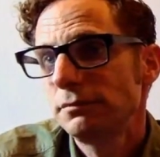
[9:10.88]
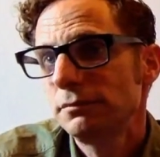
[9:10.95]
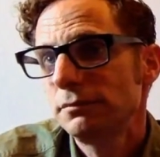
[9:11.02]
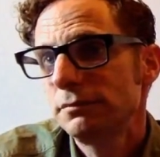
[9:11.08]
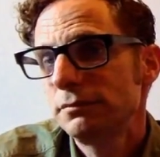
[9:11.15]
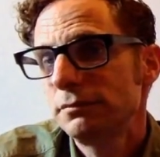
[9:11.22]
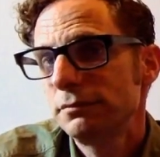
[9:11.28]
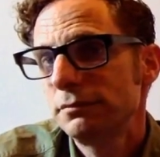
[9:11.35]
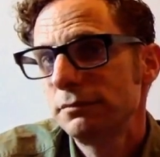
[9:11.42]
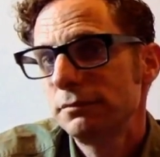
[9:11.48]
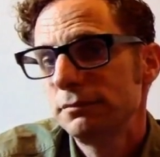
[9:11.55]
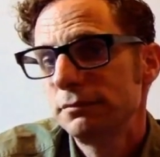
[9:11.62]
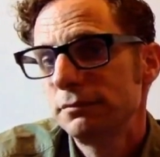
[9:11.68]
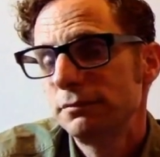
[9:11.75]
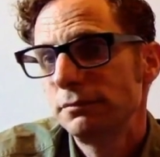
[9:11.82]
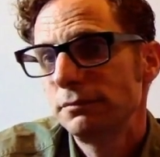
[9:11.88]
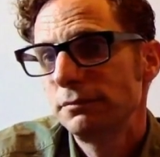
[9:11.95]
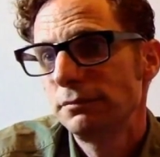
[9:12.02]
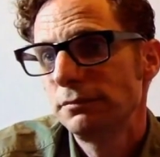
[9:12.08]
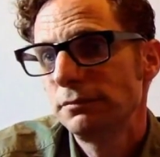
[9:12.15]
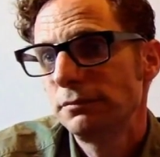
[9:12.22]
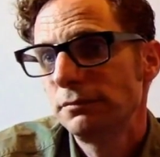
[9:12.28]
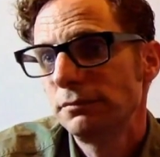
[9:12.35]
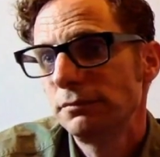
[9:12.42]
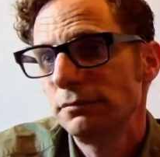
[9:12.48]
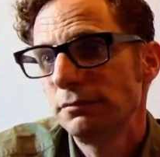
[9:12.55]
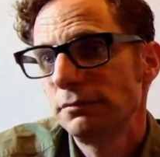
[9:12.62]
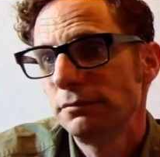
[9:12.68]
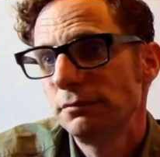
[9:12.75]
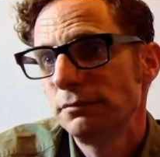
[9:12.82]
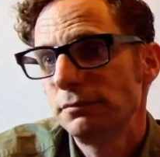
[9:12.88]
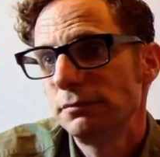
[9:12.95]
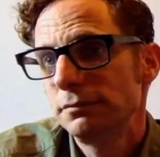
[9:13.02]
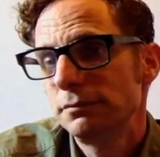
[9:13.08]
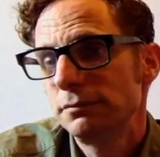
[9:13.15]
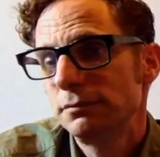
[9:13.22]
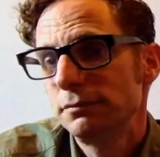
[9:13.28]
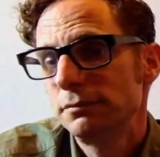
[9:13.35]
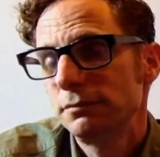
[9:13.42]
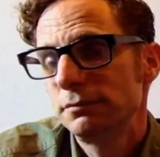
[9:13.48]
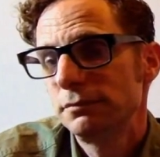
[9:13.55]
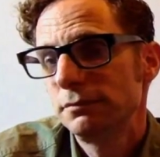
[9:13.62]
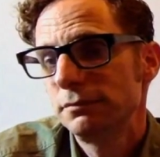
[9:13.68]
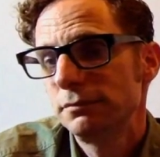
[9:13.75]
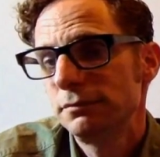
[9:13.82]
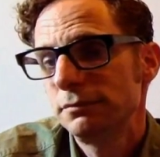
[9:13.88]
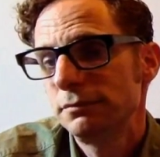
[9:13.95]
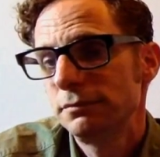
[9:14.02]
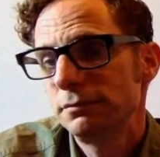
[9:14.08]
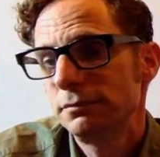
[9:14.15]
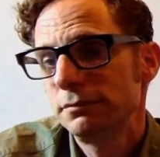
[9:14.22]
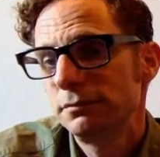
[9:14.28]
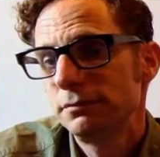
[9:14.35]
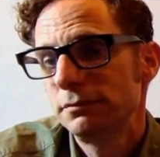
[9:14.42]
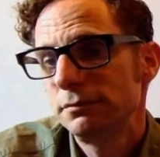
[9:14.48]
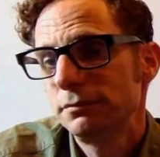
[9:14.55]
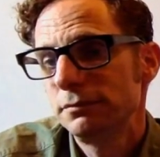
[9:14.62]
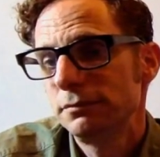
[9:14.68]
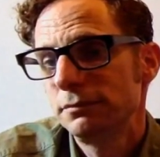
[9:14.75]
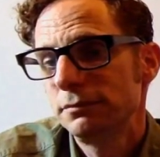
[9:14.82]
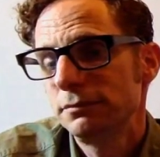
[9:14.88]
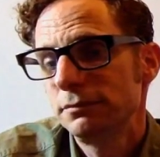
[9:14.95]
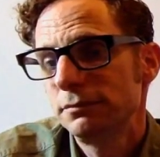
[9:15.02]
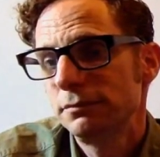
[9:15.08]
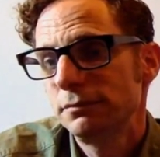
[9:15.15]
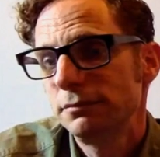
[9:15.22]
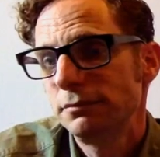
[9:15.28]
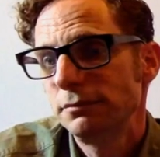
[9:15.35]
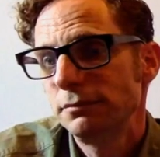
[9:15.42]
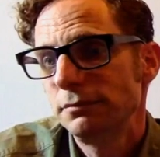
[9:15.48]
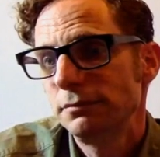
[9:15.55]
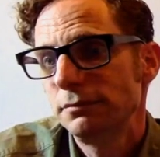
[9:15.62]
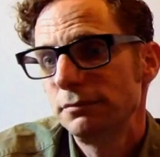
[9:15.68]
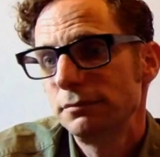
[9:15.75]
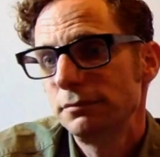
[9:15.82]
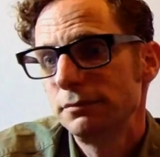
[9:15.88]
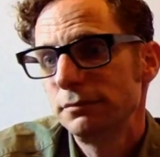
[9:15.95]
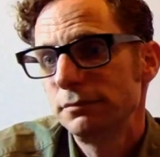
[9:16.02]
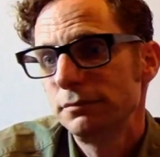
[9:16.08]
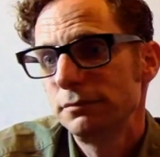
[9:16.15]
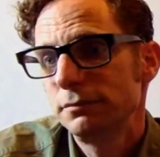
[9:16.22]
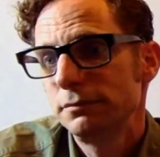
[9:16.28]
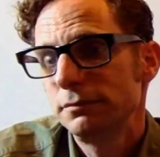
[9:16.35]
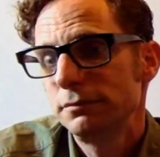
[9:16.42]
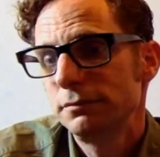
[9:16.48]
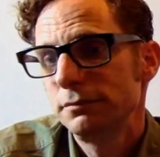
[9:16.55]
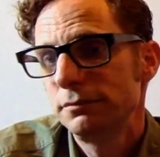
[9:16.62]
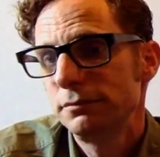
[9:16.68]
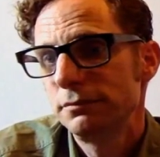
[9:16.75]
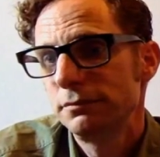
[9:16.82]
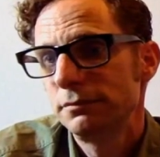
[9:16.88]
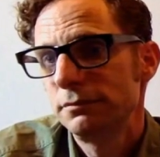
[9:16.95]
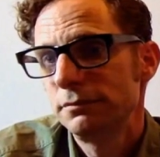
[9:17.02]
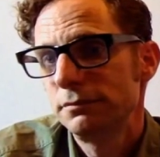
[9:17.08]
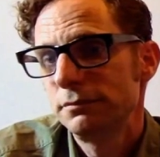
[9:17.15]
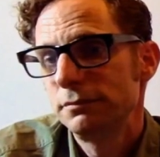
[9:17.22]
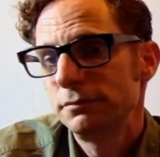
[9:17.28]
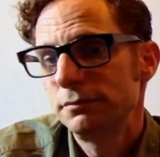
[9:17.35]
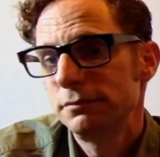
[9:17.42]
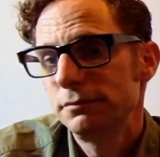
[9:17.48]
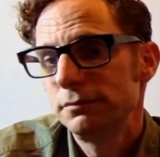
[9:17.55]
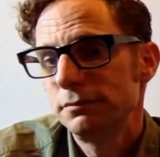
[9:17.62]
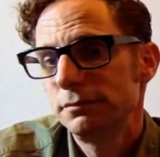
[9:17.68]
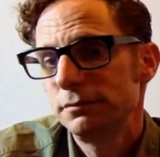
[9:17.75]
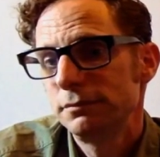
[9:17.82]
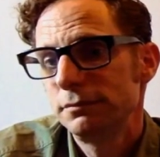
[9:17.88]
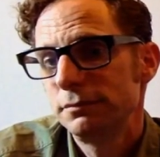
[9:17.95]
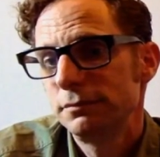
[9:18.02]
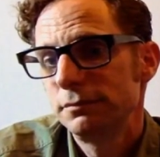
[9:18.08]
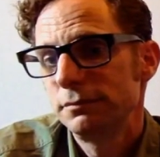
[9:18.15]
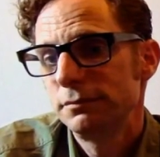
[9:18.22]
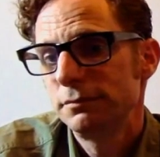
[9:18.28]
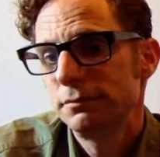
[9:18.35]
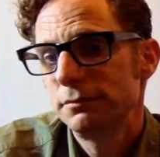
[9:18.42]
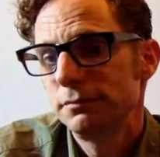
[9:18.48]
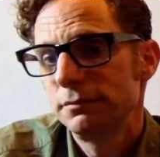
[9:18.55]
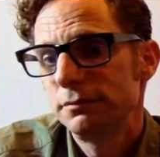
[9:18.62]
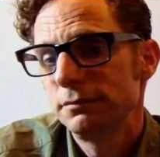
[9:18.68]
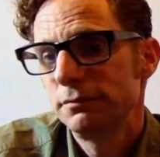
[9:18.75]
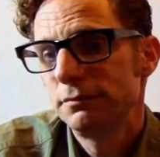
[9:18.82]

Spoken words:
(silent)